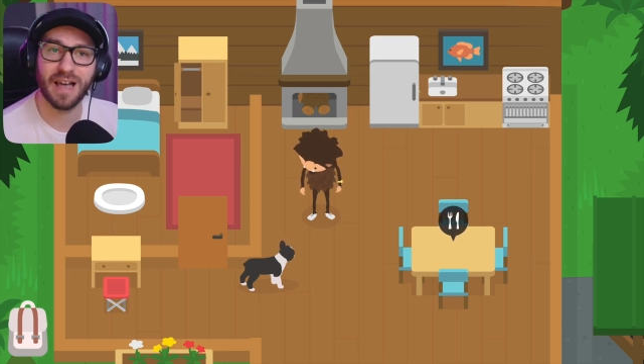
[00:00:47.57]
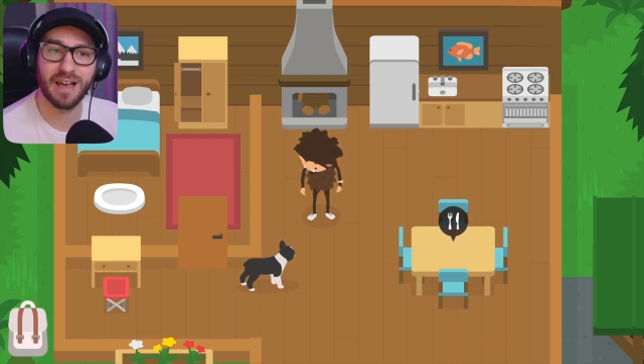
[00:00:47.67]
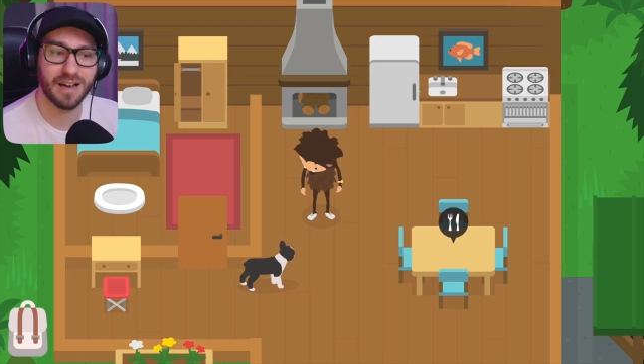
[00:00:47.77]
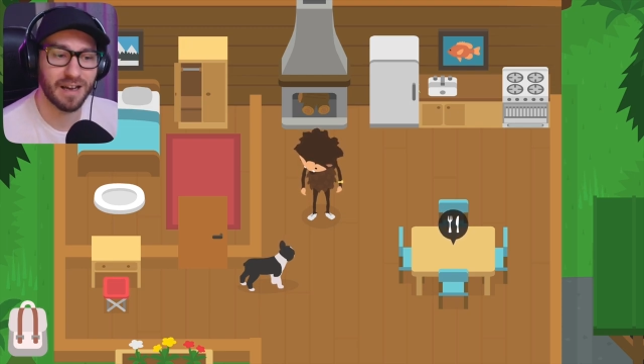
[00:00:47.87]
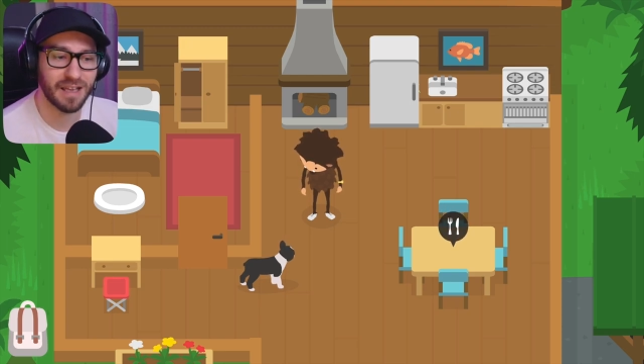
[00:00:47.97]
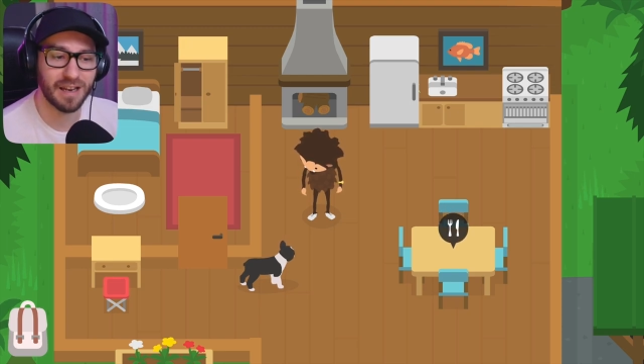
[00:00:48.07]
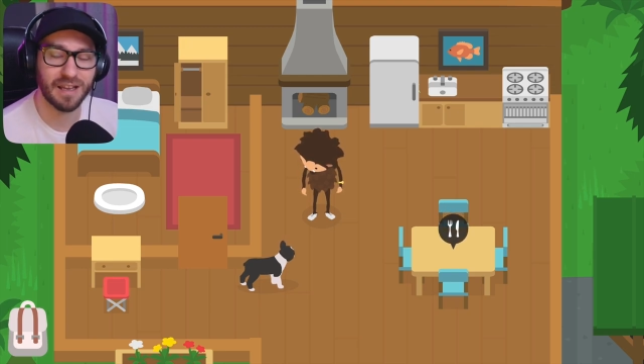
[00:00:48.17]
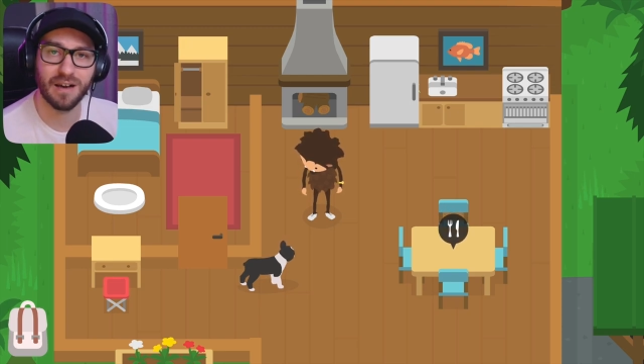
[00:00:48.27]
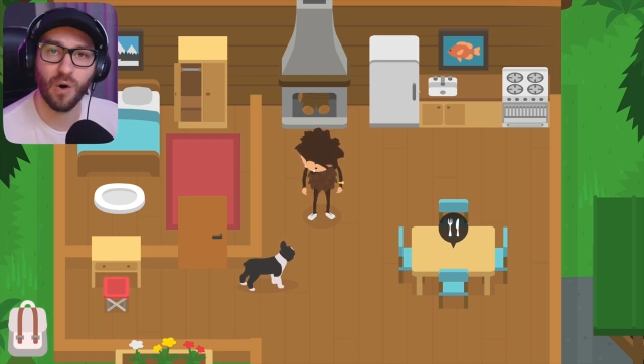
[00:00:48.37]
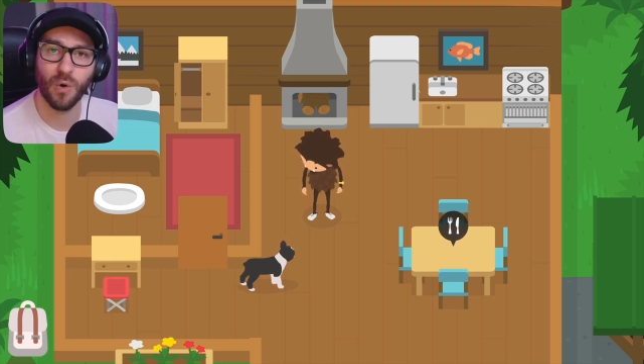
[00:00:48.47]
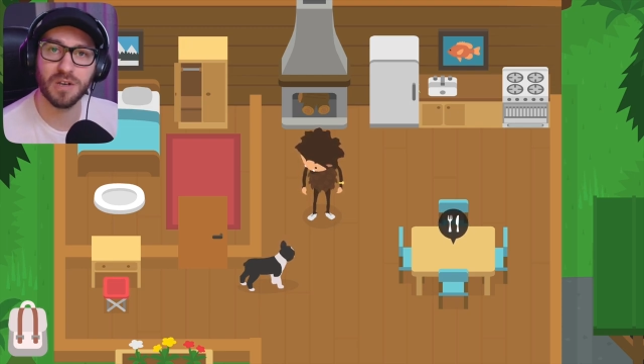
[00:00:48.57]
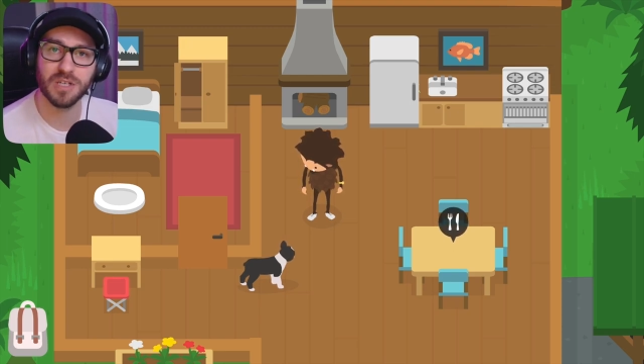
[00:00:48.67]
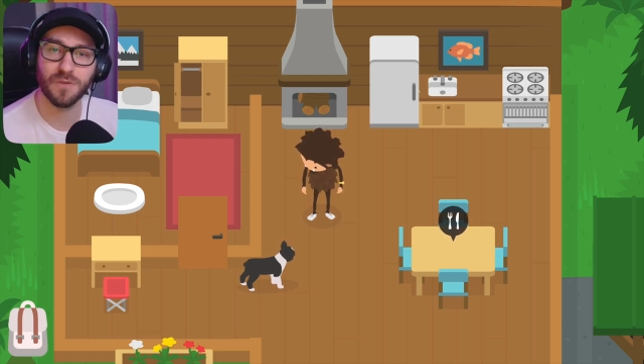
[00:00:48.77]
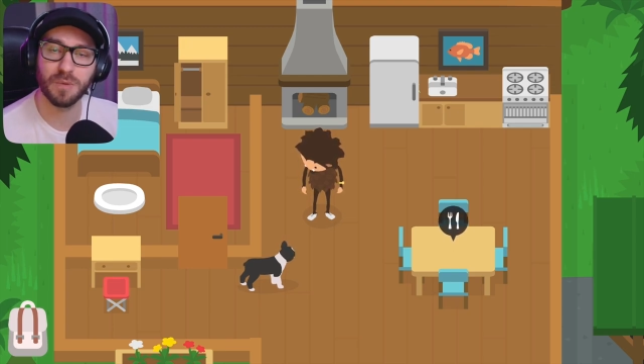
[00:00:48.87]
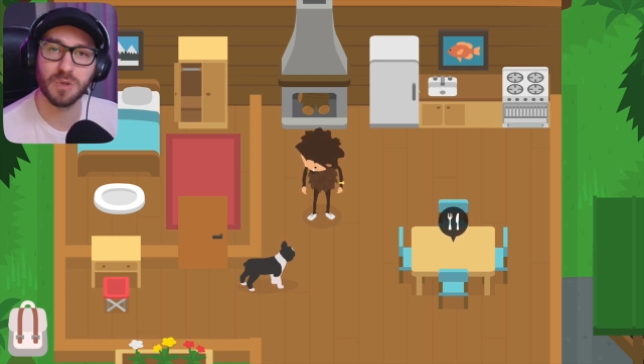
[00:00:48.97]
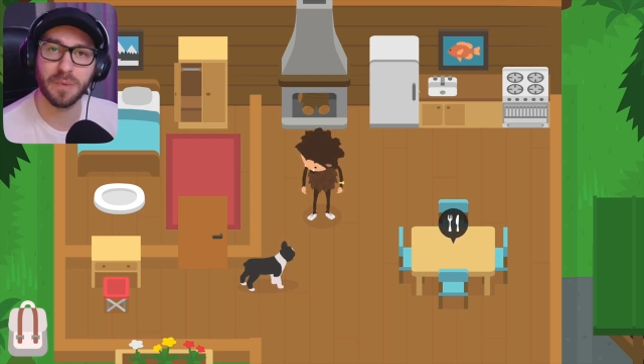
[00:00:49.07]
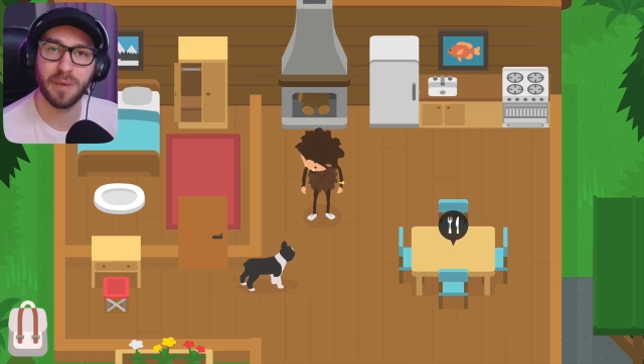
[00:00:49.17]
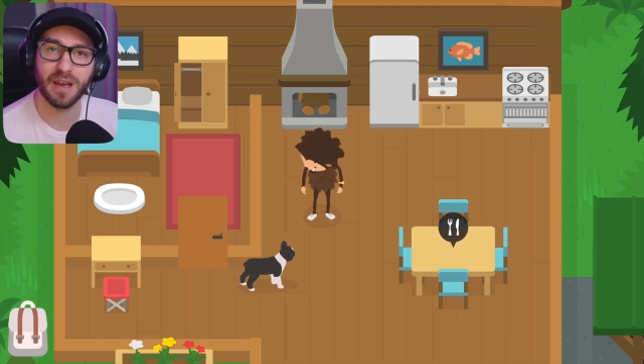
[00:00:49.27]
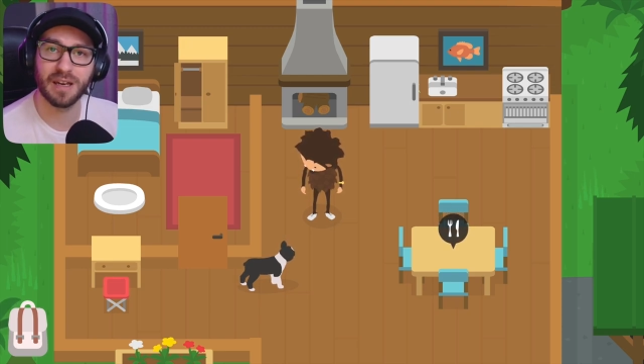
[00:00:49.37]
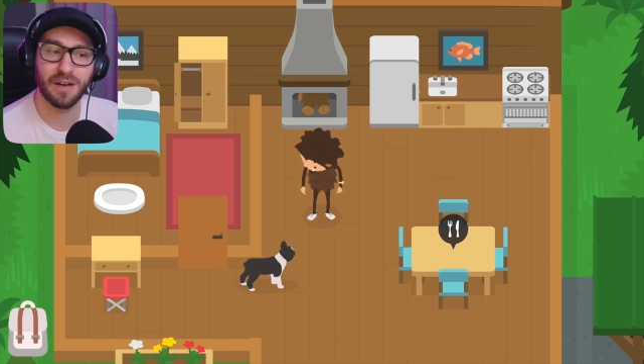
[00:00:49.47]
like uh, getting oranges from the
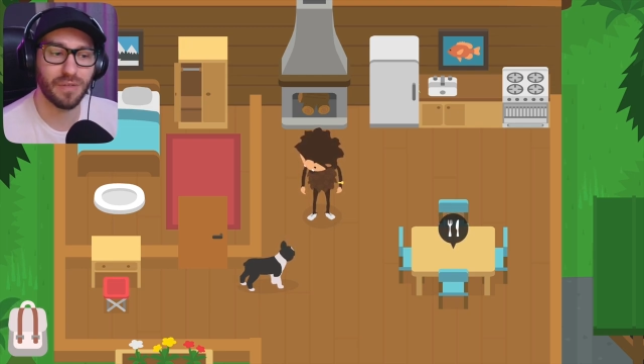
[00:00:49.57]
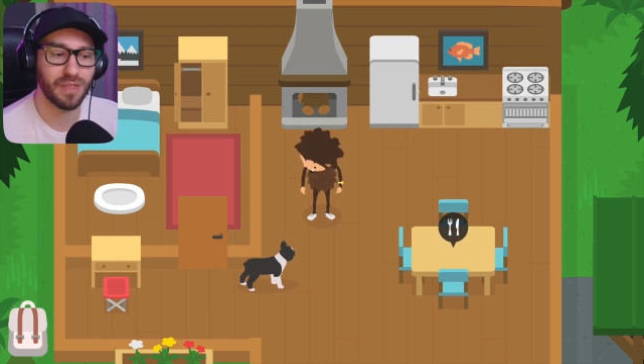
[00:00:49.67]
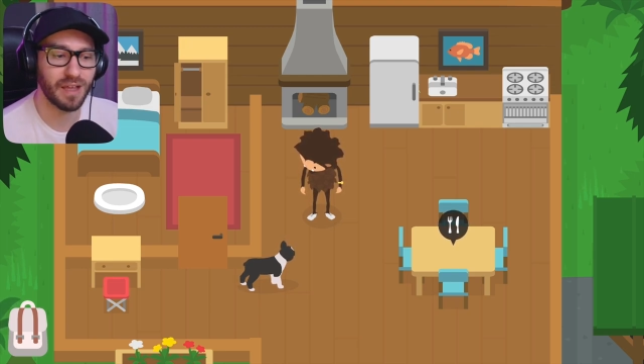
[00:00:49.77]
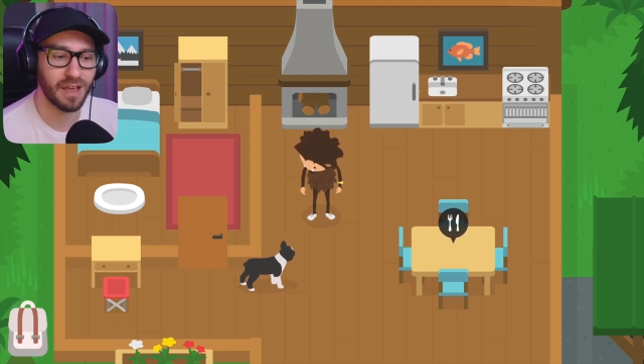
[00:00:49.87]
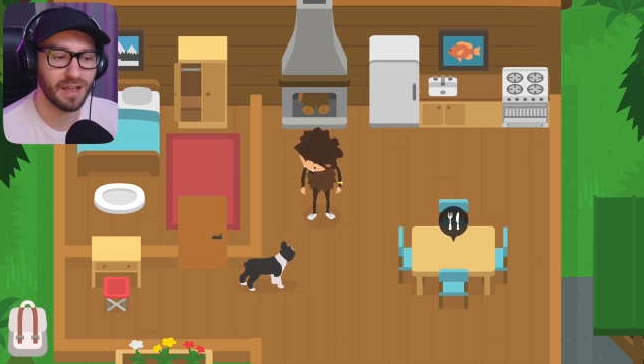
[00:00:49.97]
supermarket and everything,